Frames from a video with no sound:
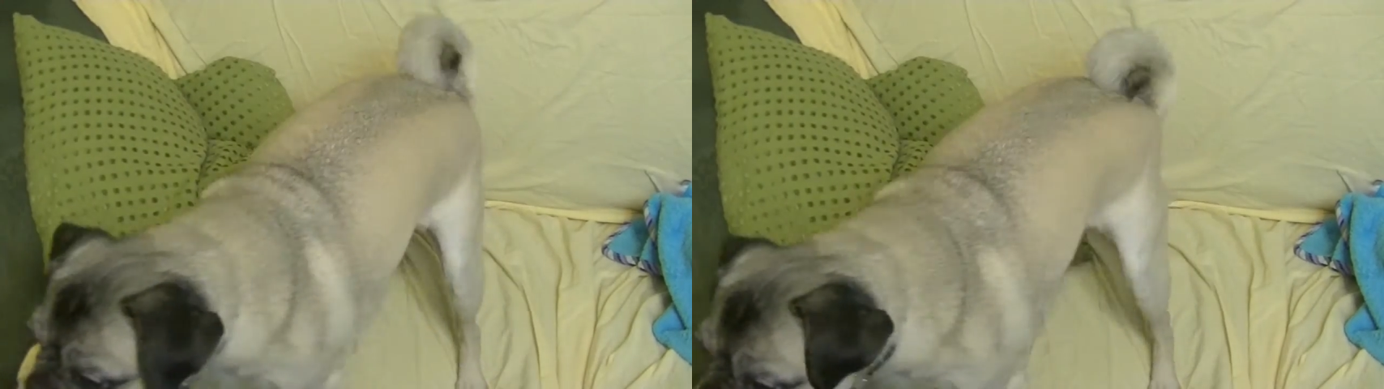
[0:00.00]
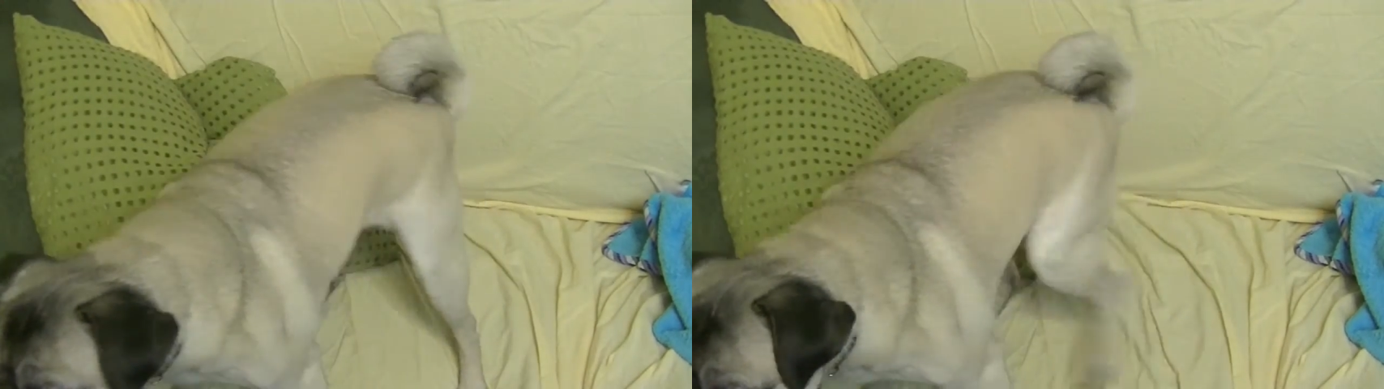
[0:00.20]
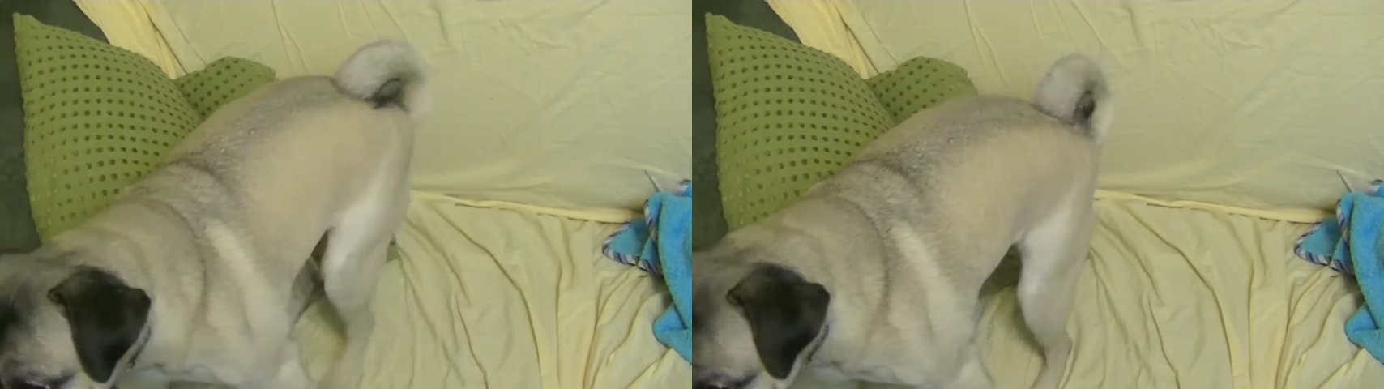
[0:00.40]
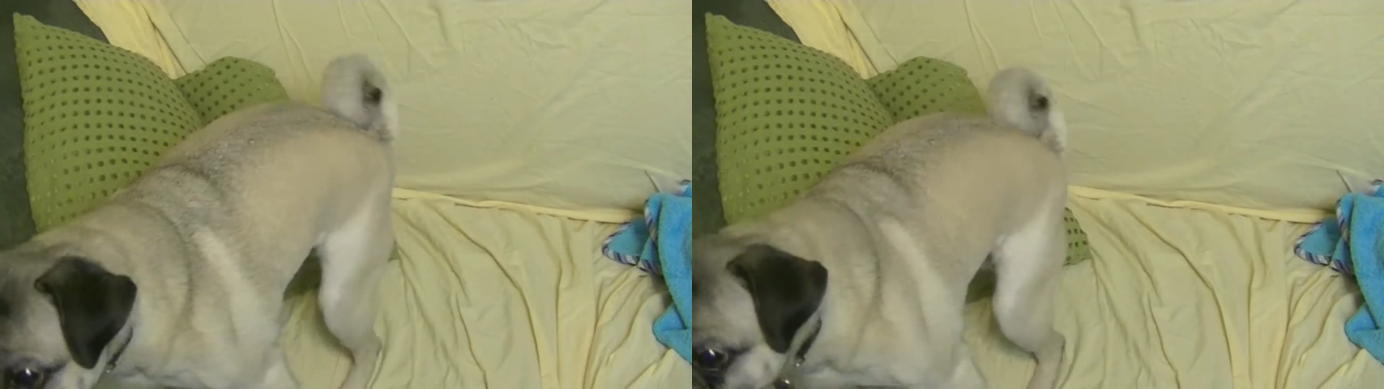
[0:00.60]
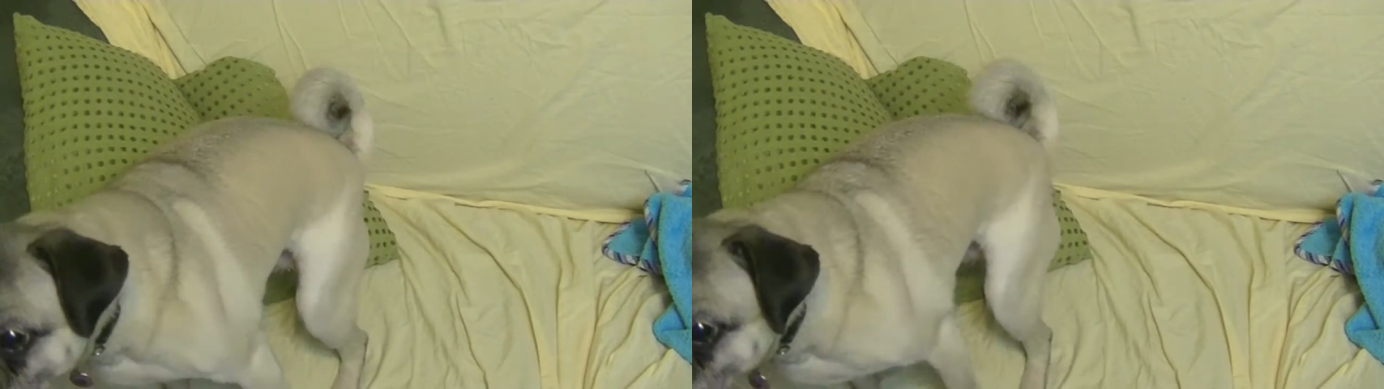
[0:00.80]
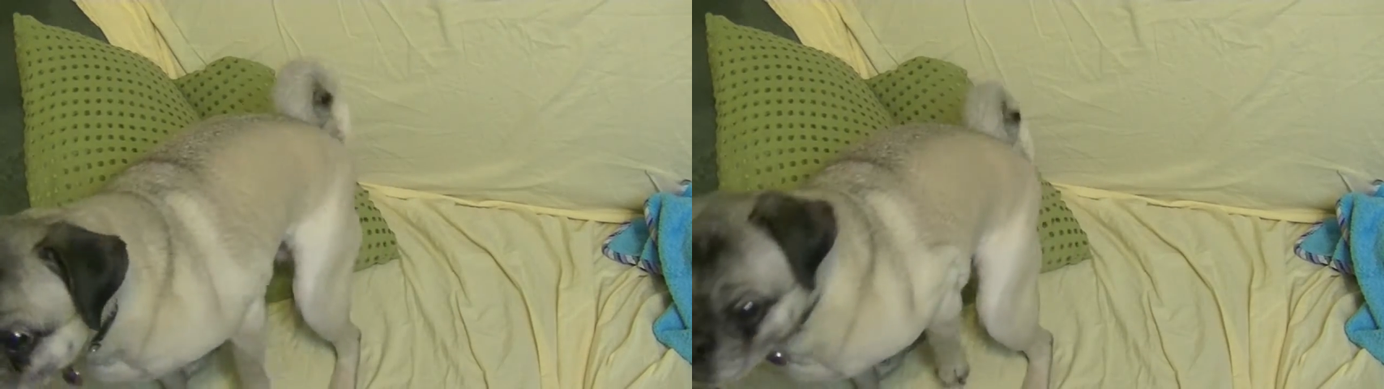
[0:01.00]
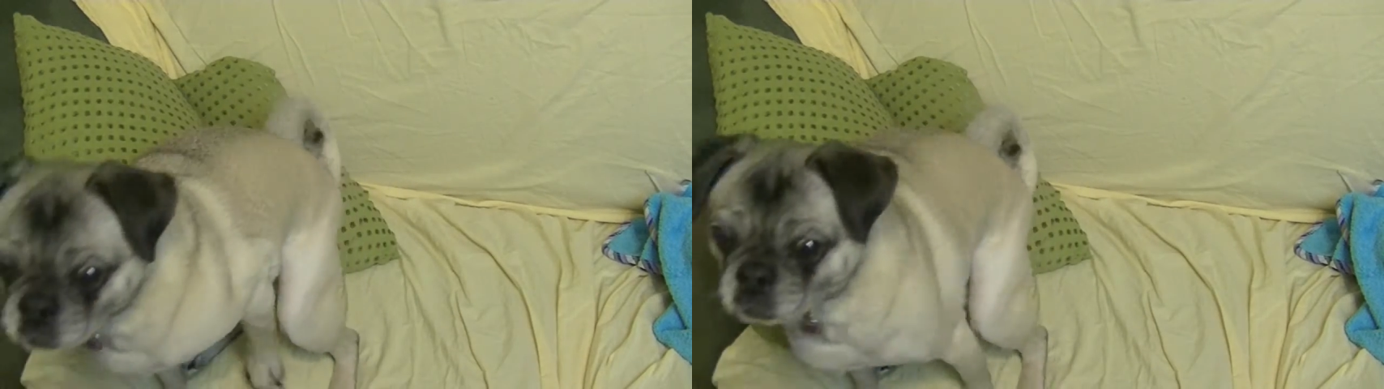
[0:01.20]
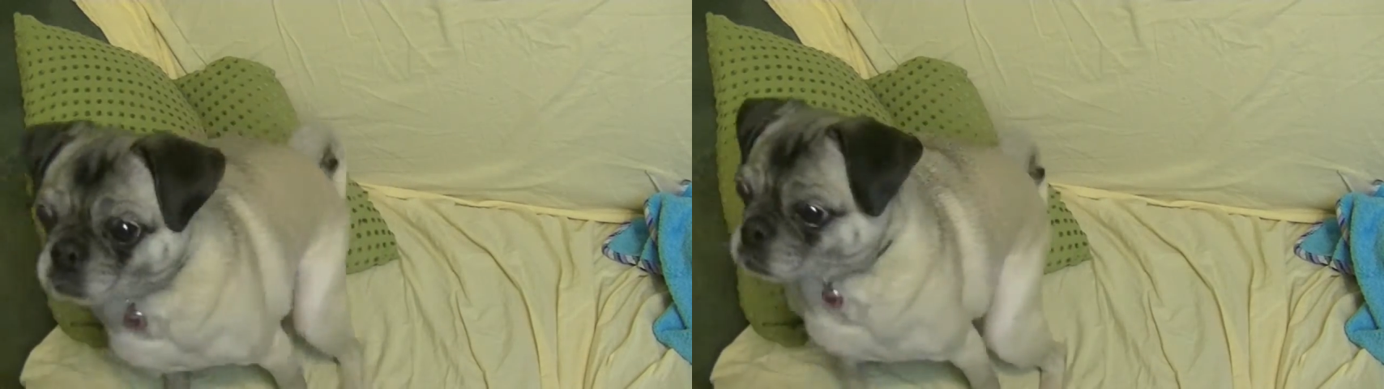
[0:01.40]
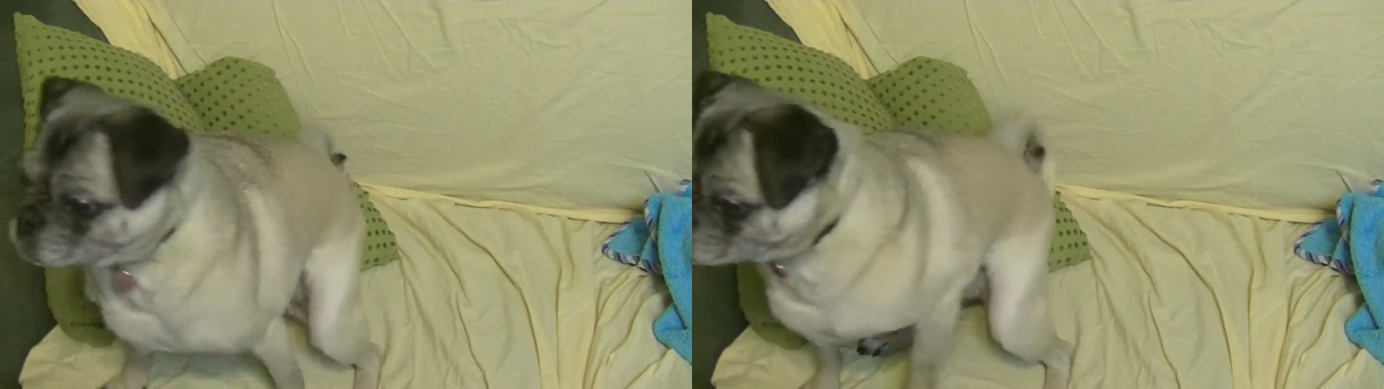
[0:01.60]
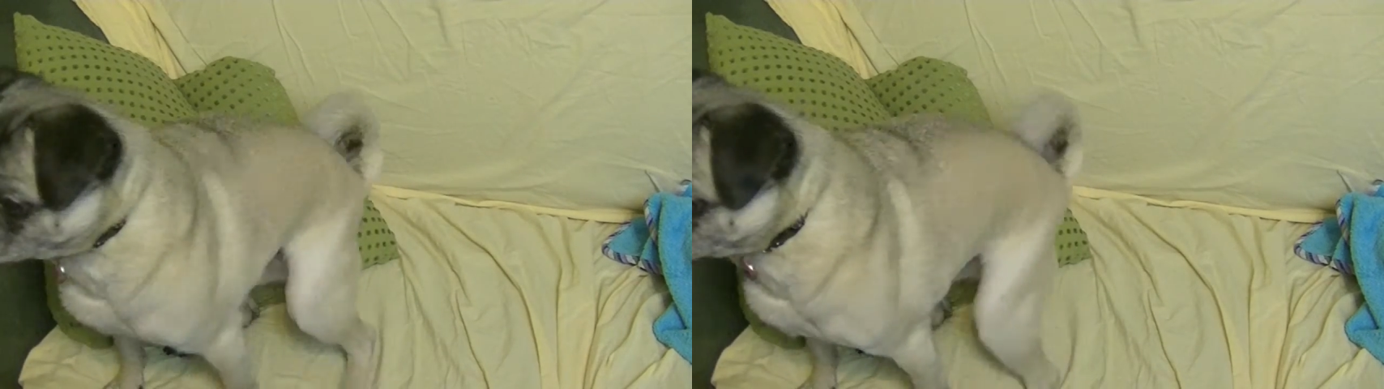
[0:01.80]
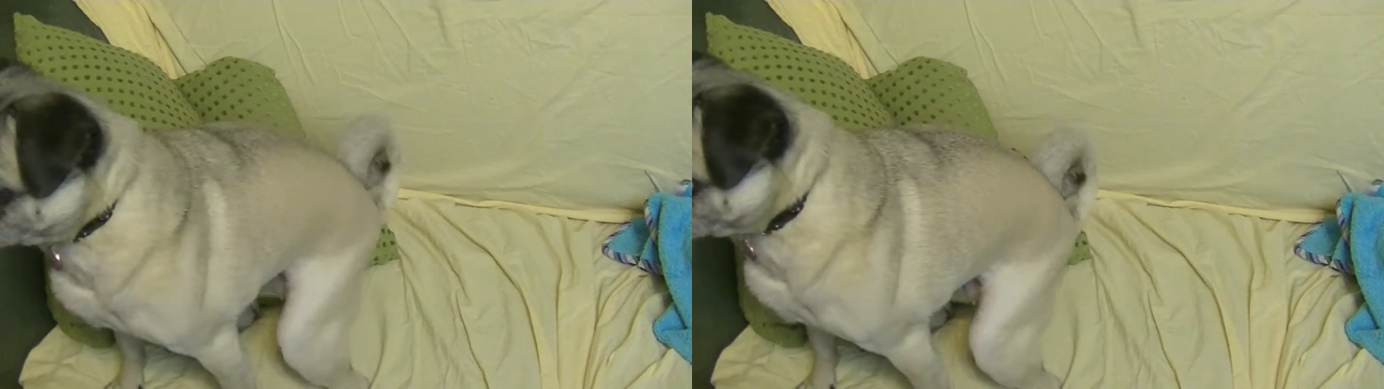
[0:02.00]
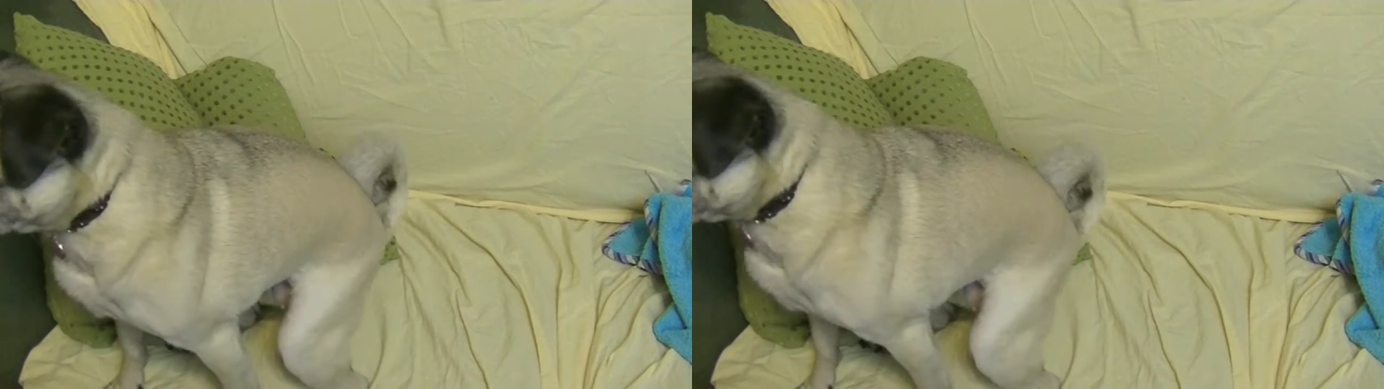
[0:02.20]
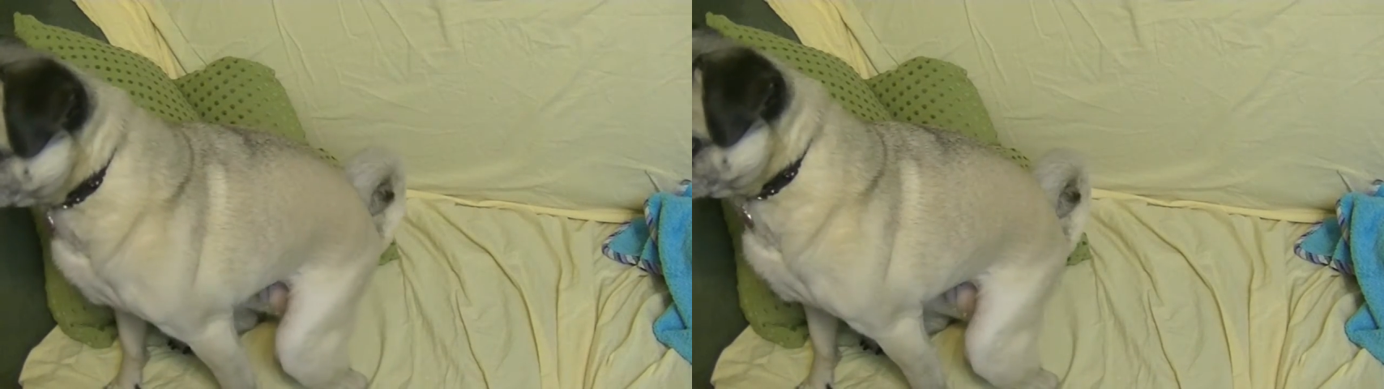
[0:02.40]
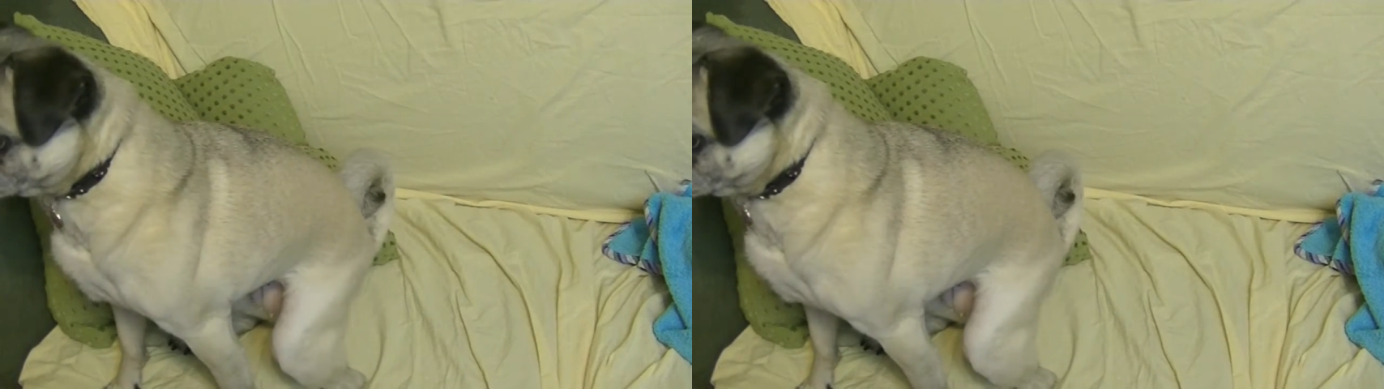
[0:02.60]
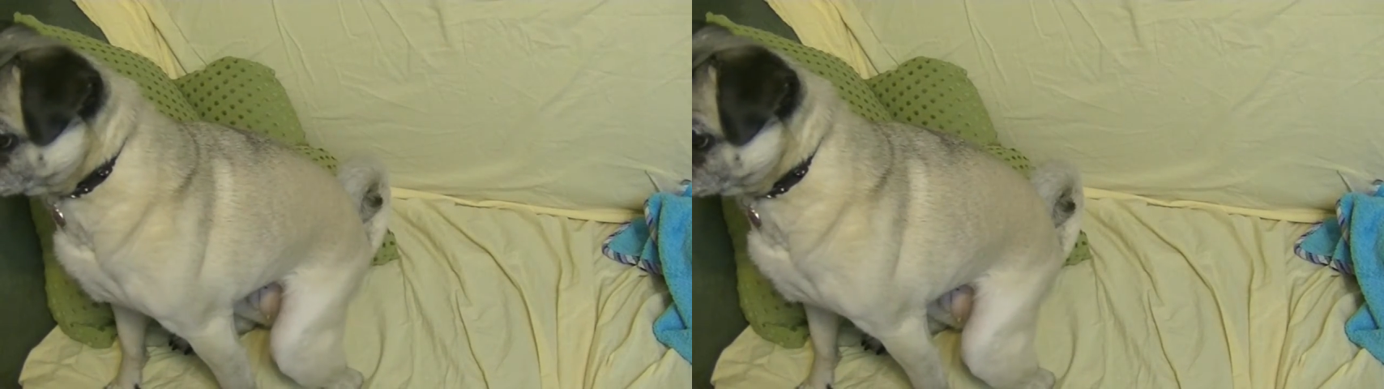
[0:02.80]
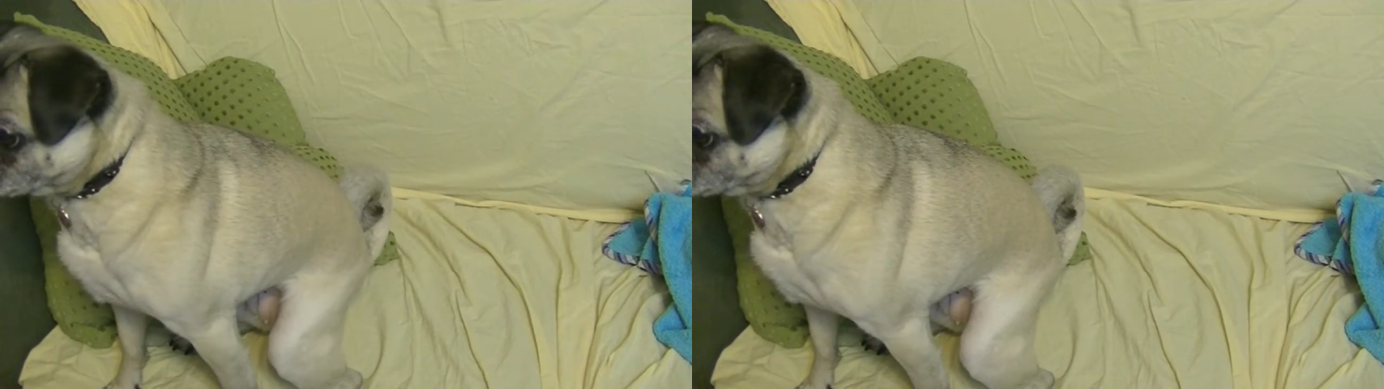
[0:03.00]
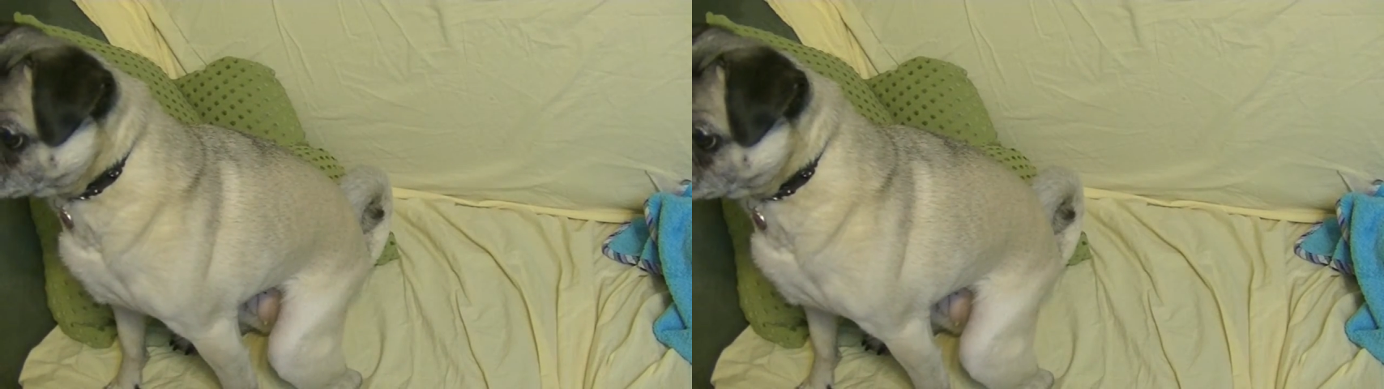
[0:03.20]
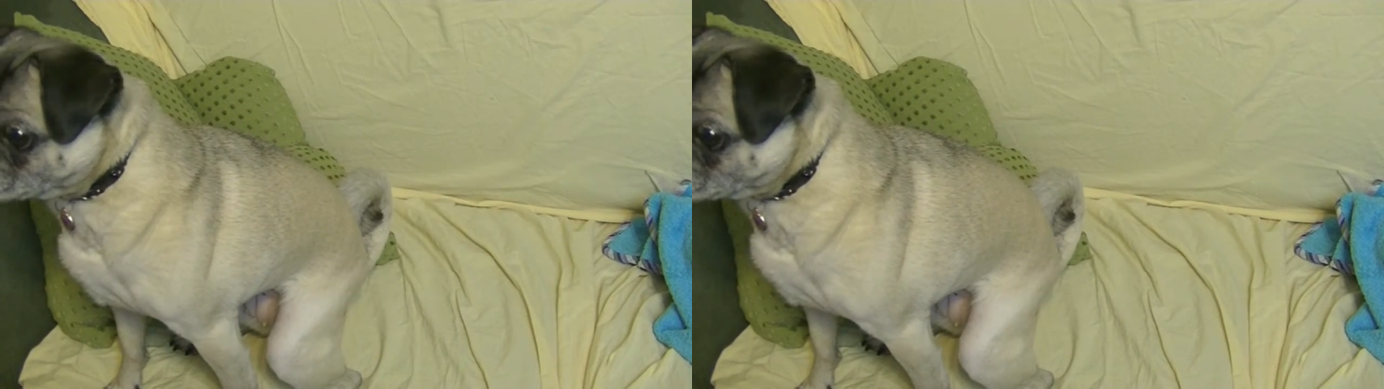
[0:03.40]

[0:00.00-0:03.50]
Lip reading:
[unreadable: no face in view]